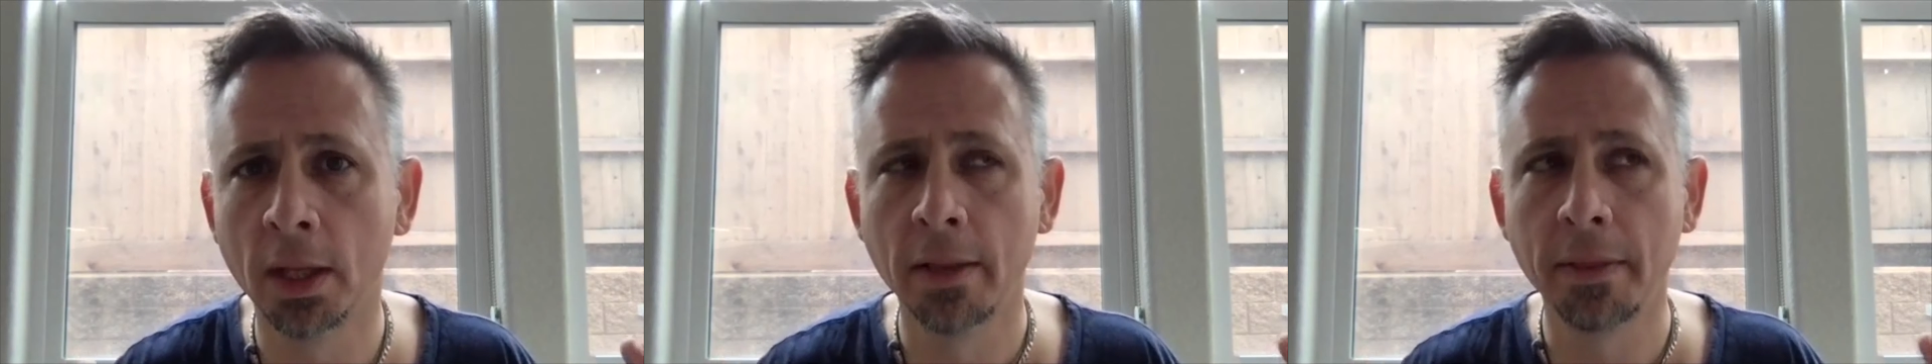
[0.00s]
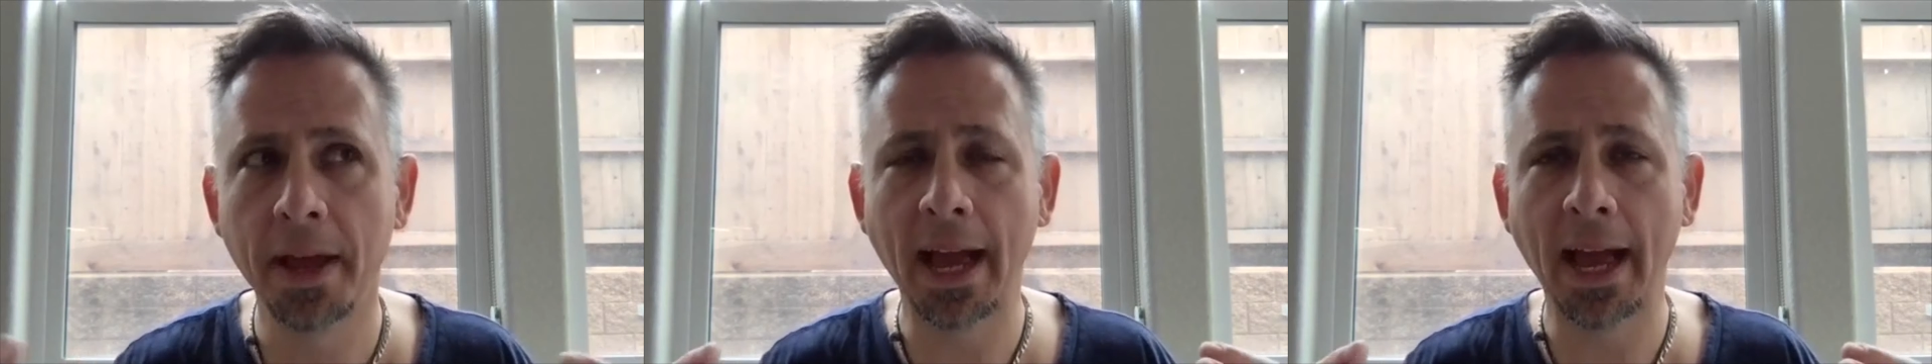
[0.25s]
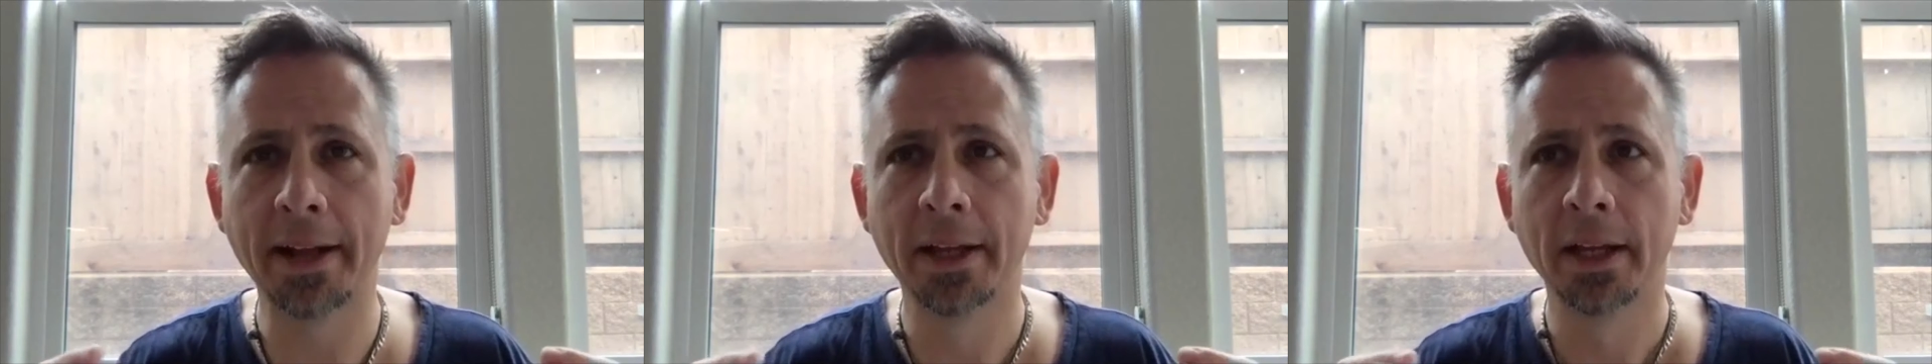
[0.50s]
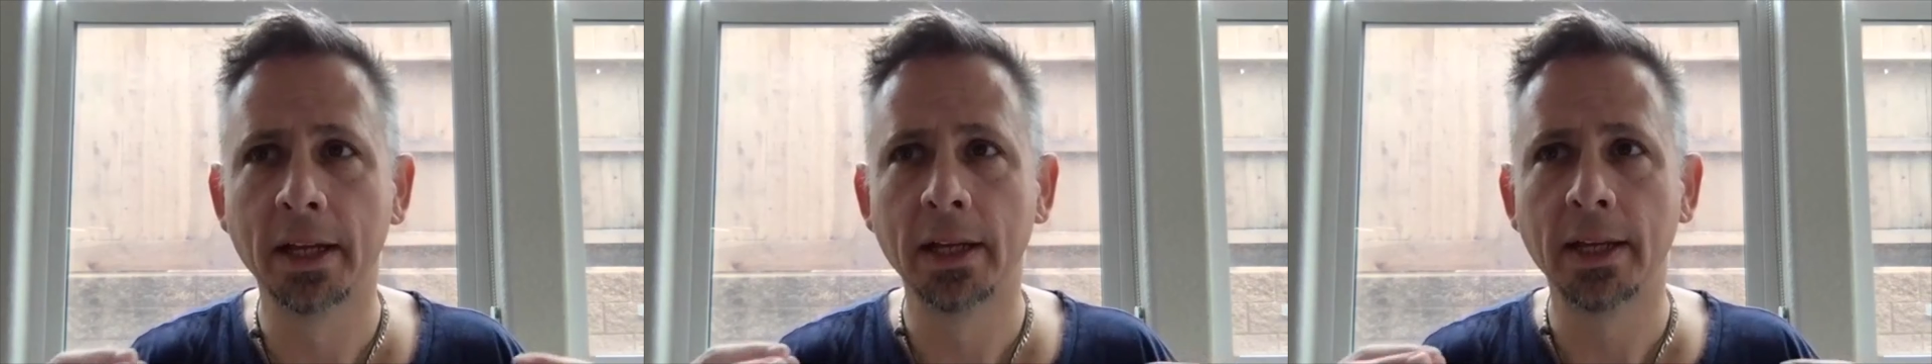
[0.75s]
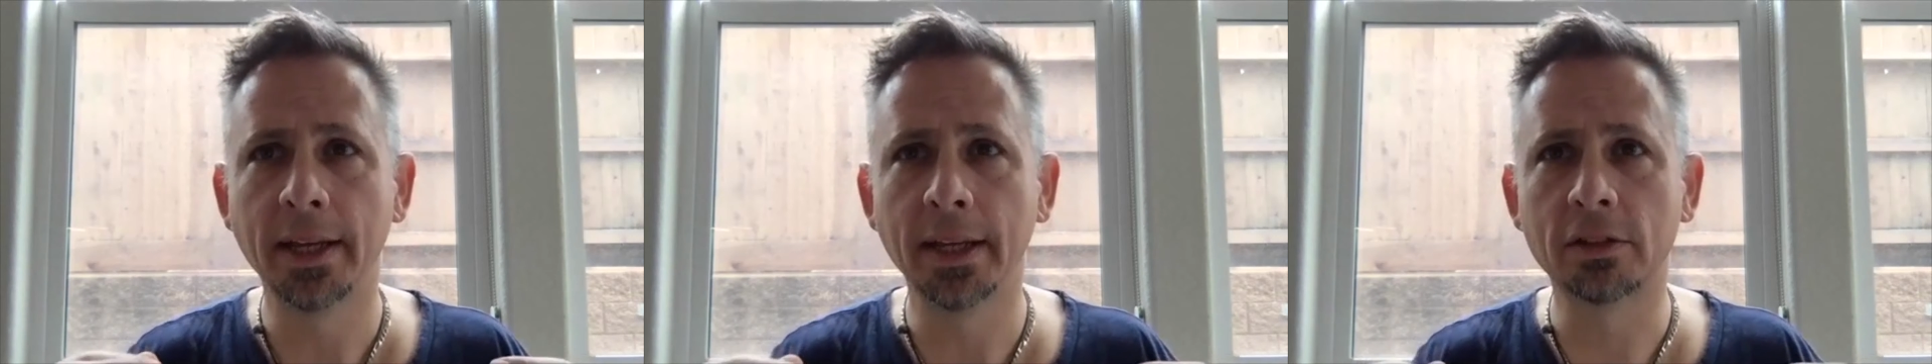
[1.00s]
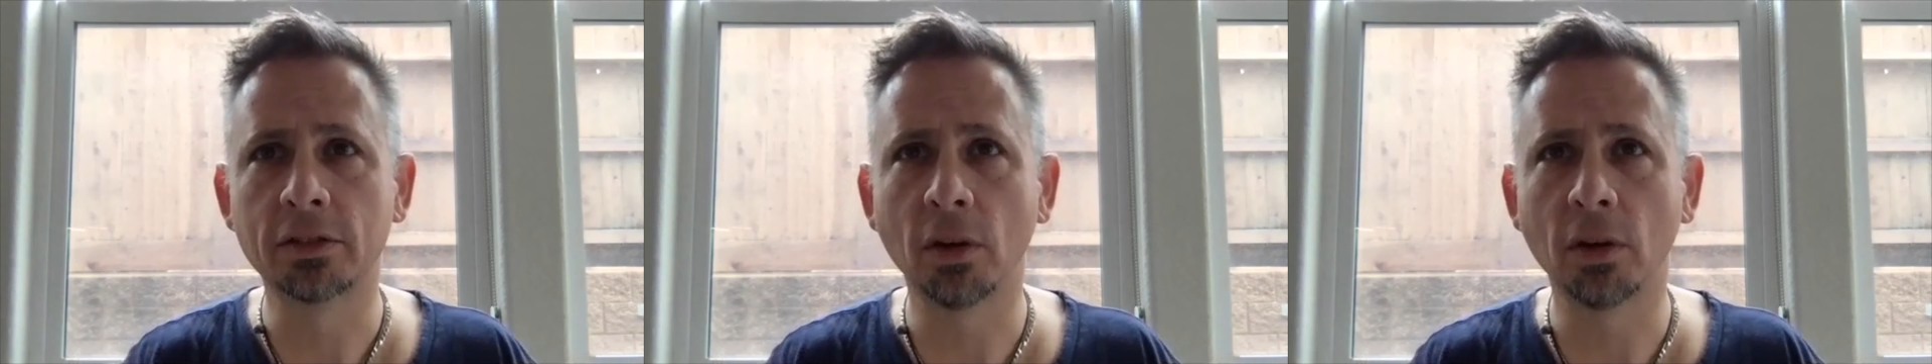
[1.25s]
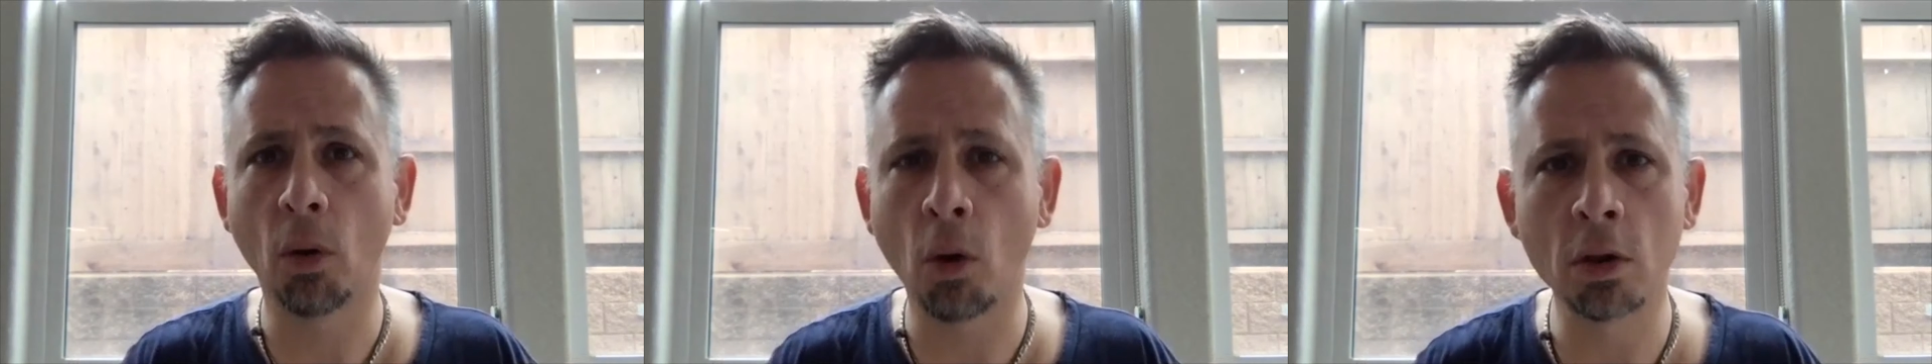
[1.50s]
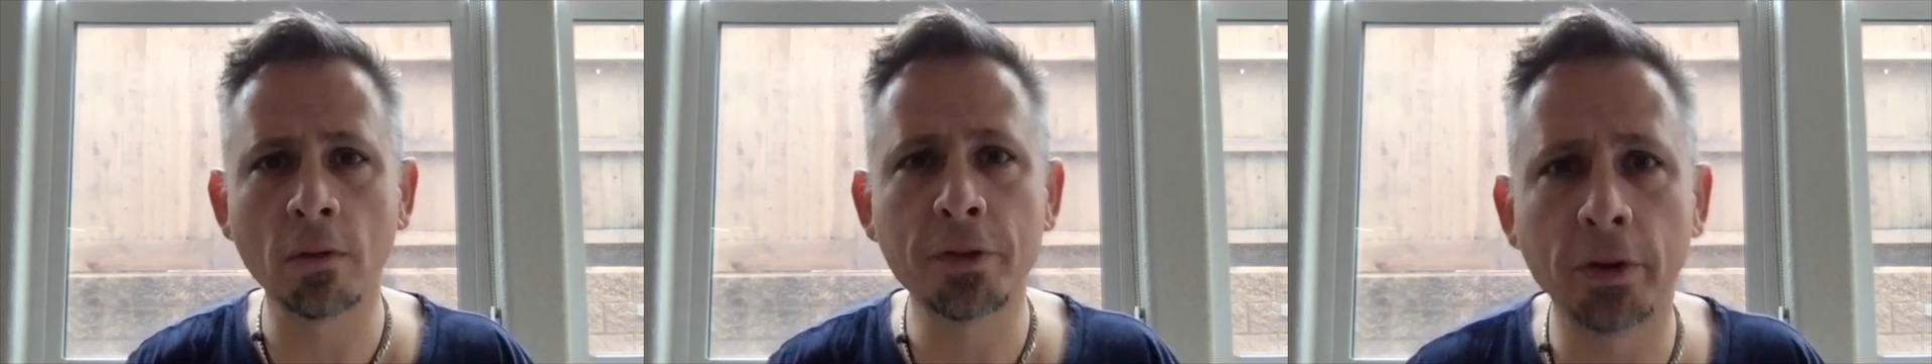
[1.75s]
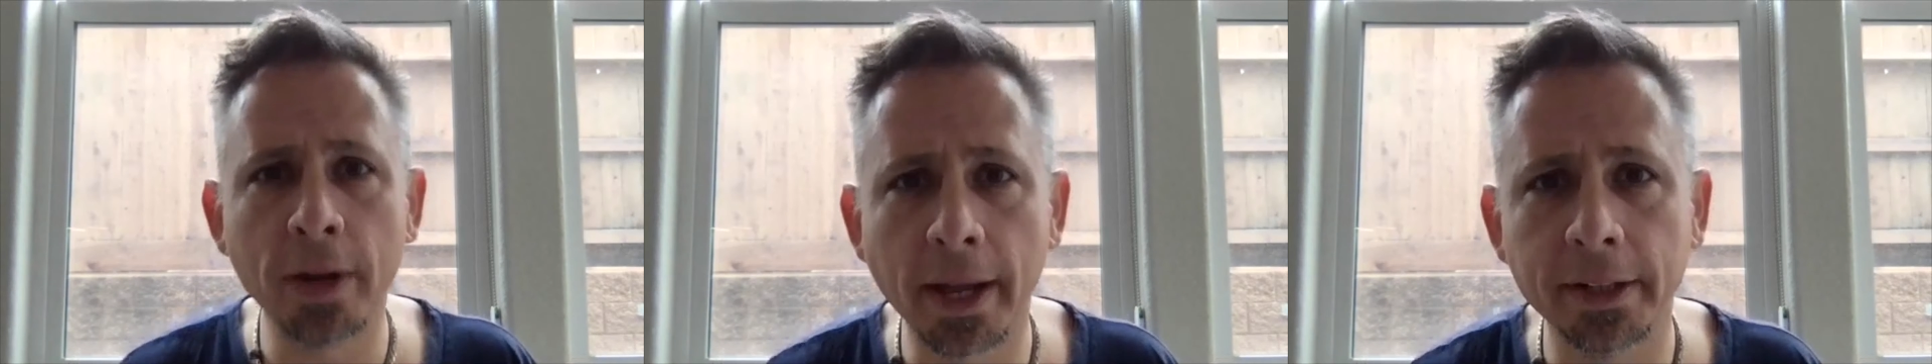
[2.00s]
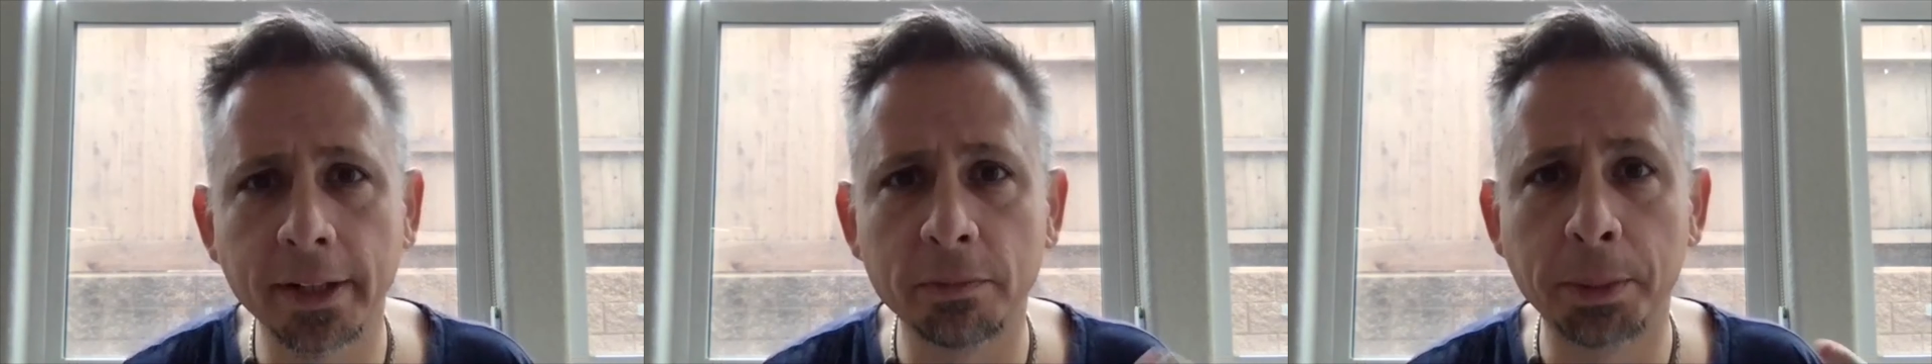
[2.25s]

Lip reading: that it's all of your negative